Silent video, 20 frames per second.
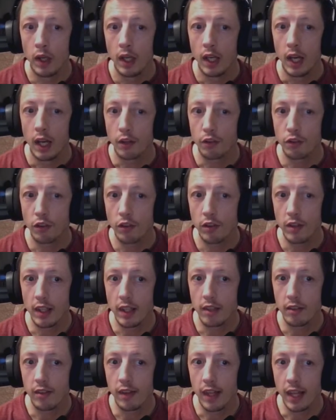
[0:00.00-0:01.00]
I shot it
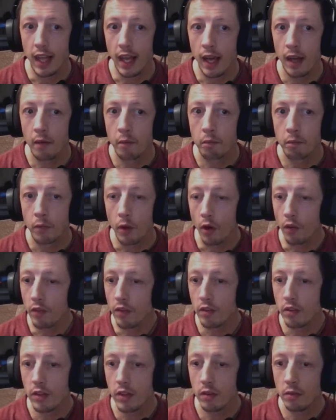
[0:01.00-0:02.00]
into the air,
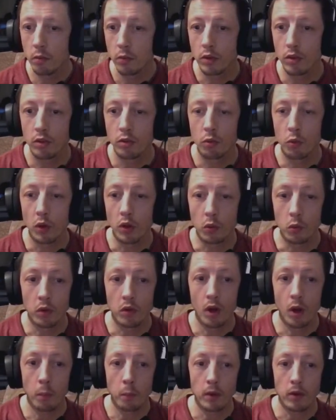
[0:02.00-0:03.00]
obviously, which is what you would
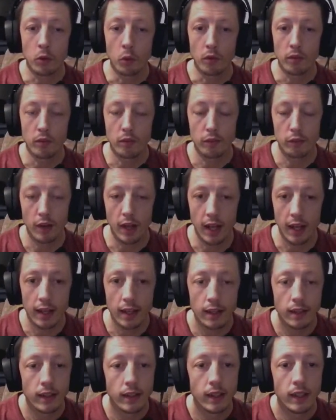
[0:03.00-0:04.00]
normally do with a flare,
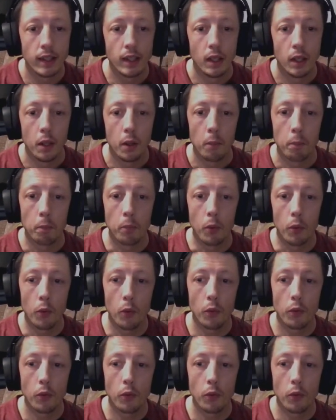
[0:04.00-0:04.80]
but